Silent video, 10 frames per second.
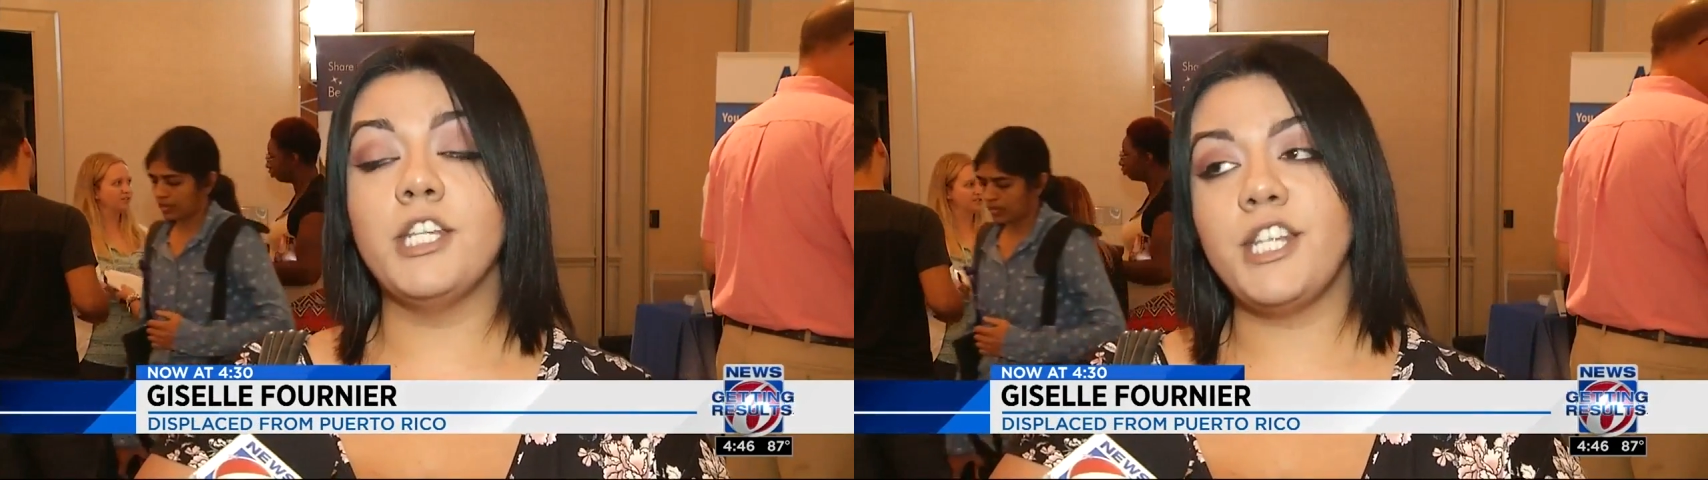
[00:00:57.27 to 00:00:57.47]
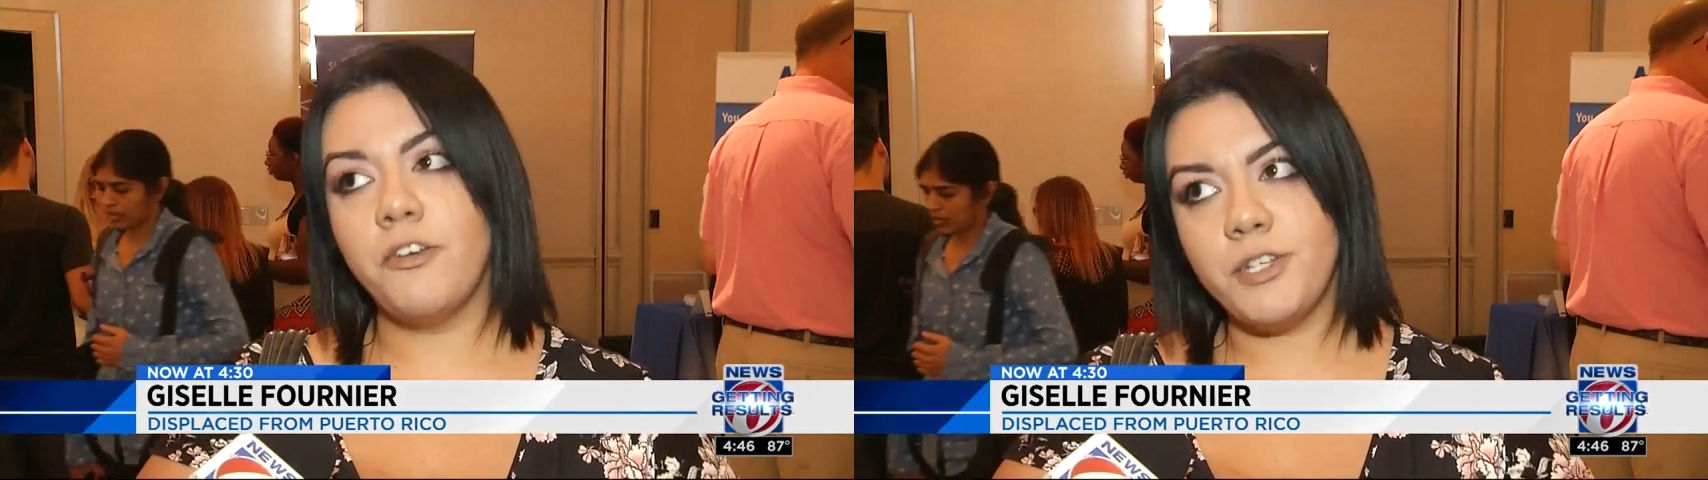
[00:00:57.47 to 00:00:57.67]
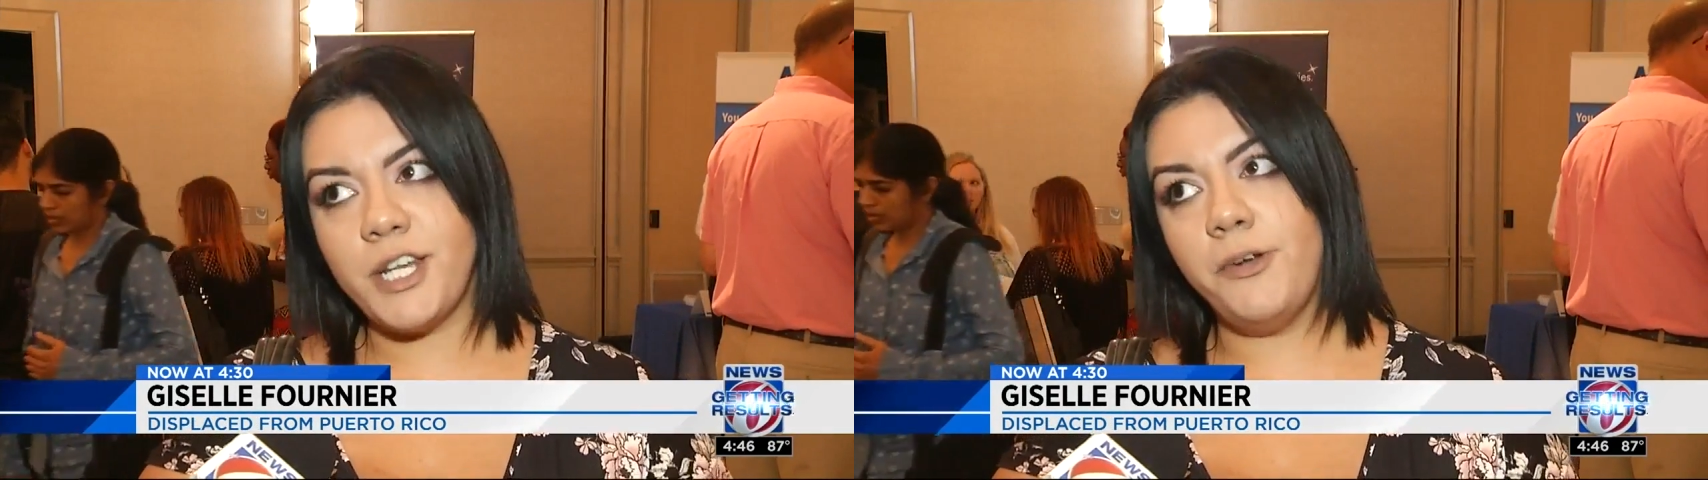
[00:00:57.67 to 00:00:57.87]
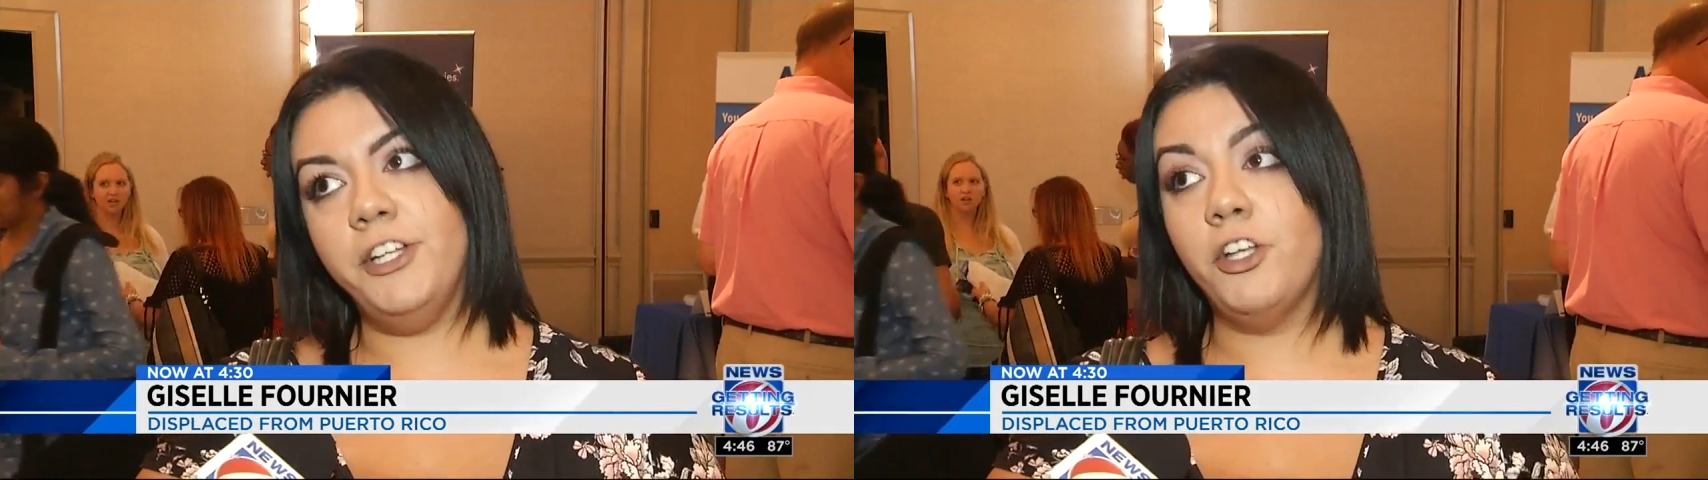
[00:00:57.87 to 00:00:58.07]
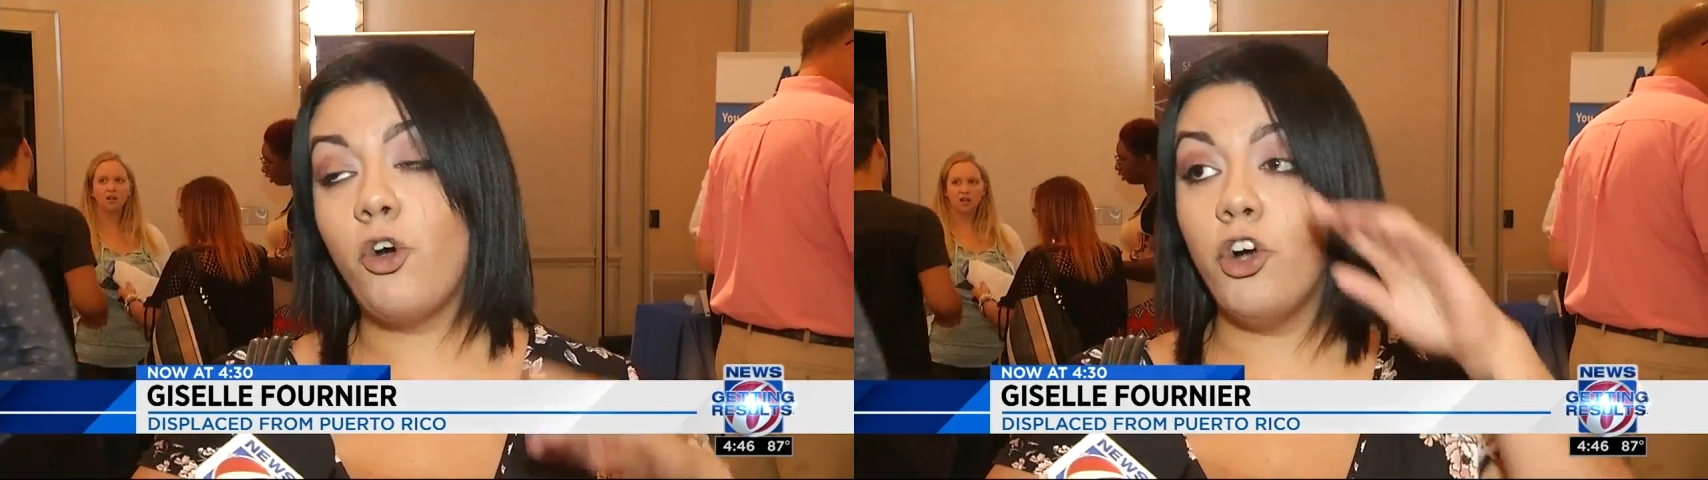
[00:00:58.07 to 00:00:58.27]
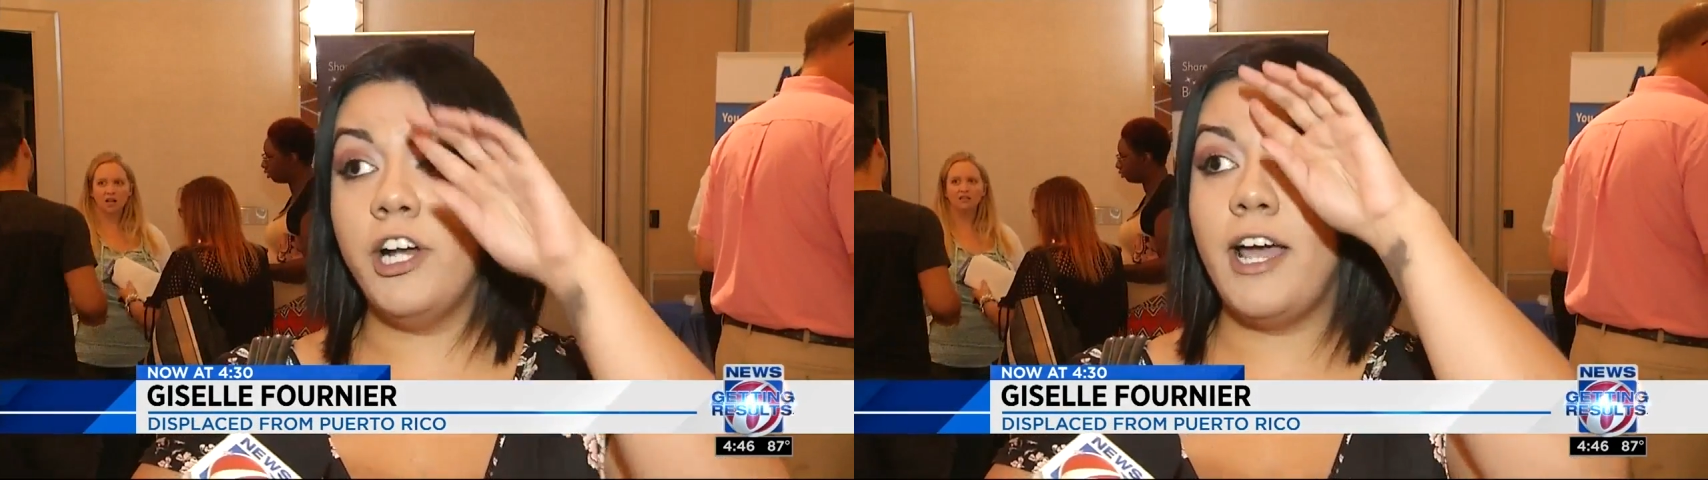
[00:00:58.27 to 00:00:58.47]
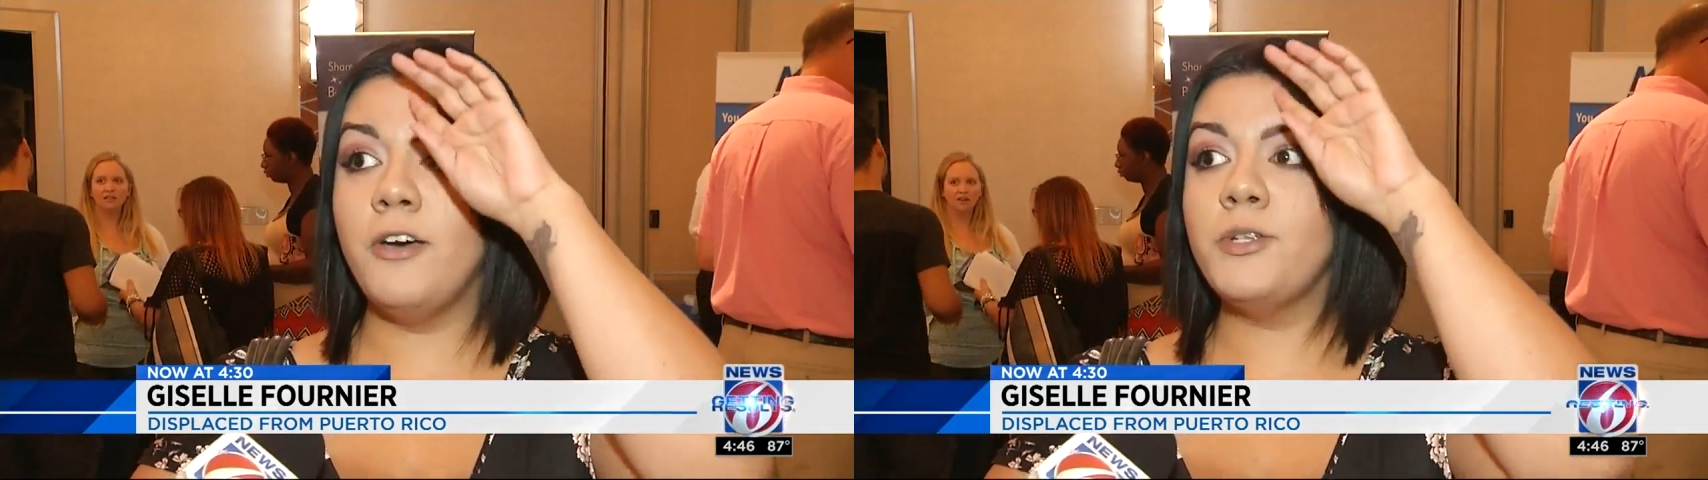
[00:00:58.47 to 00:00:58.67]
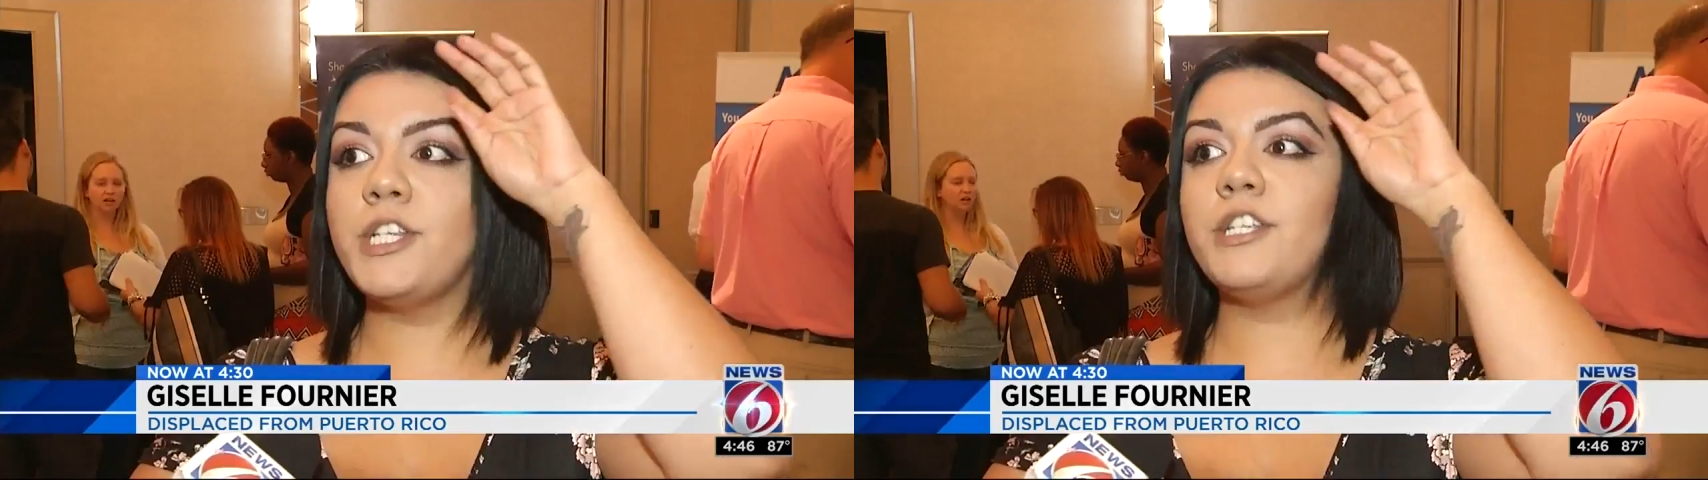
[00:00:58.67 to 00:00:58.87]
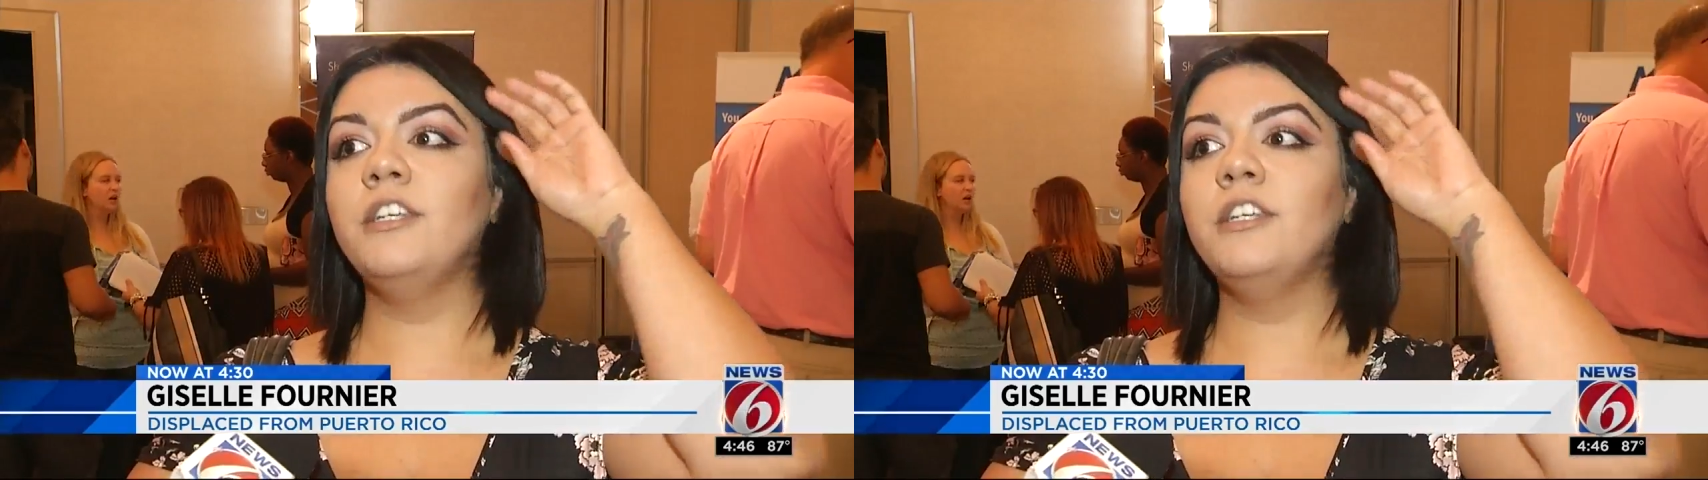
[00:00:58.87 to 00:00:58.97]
secretary in the courthouse.